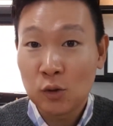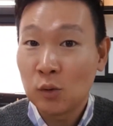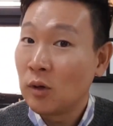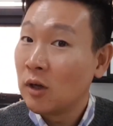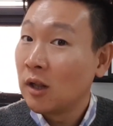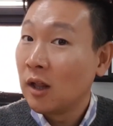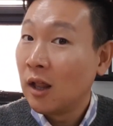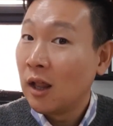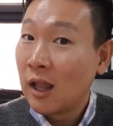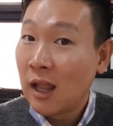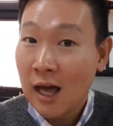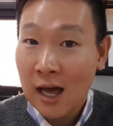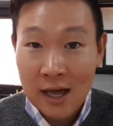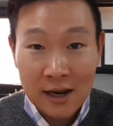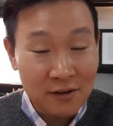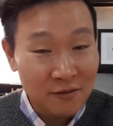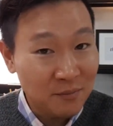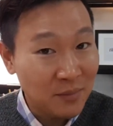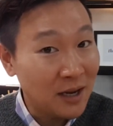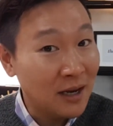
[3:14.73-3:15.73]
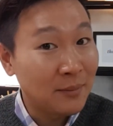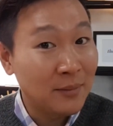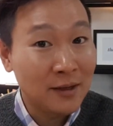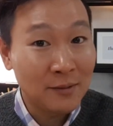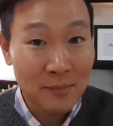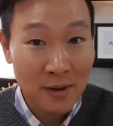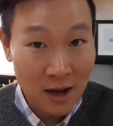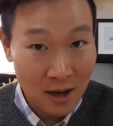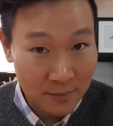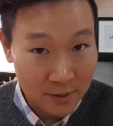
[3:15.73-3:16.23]
to a lot of
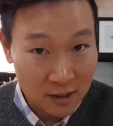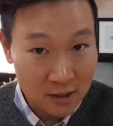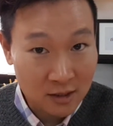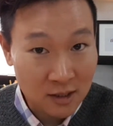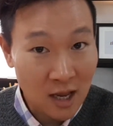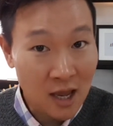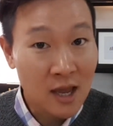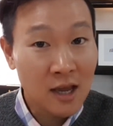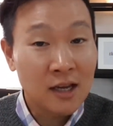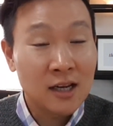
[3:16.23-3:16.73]
baby mamas.